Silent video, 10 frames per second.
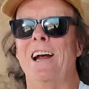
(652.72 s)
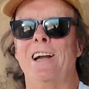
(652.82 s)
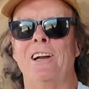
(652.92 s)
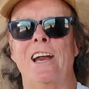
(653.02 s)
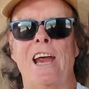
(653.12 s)

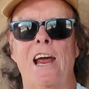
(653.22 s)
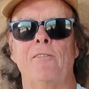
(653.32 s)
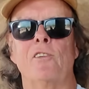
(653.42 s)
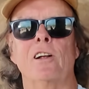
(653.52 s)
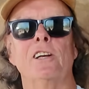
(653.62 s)
and then they
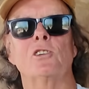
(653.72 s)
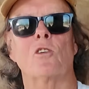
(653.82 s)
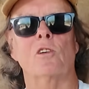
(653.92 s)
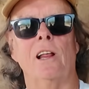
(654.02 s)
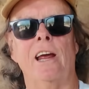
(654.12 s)
have fairly
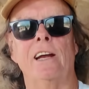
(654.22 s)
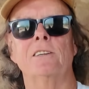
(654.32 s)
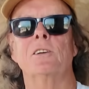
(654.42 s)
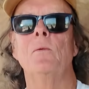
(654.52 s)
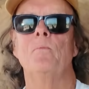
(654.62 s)
short
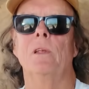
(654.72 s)
legs.